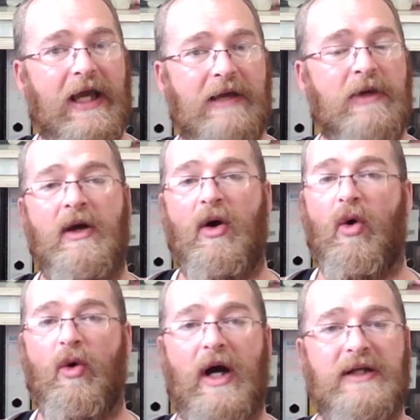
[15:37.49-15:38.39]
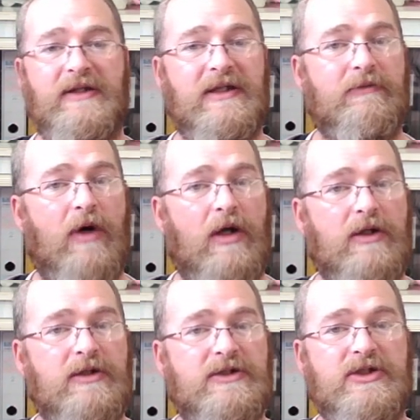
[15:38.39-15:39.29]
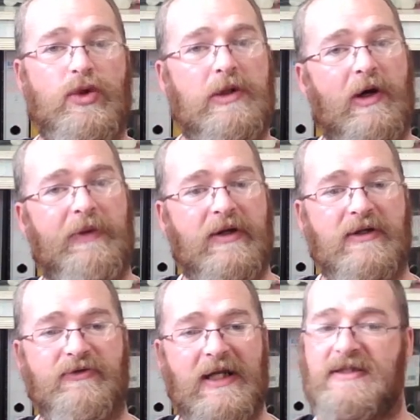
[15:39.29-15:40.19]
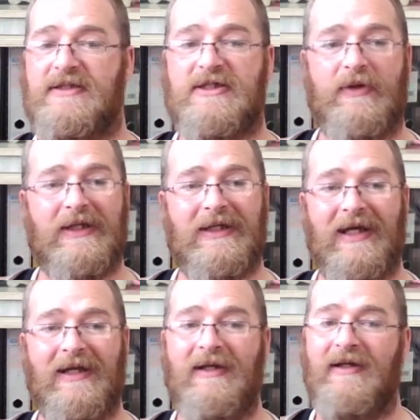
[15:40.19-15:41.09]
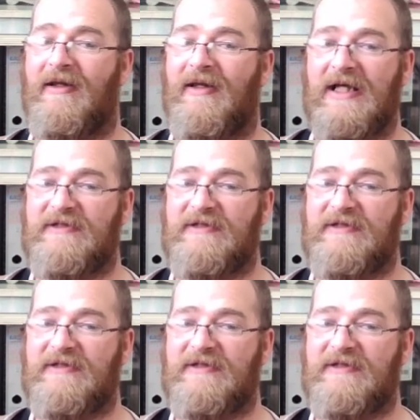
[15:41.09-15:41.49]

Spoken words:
or hunting monsters, or doing barbarian rallies. So again, that's free.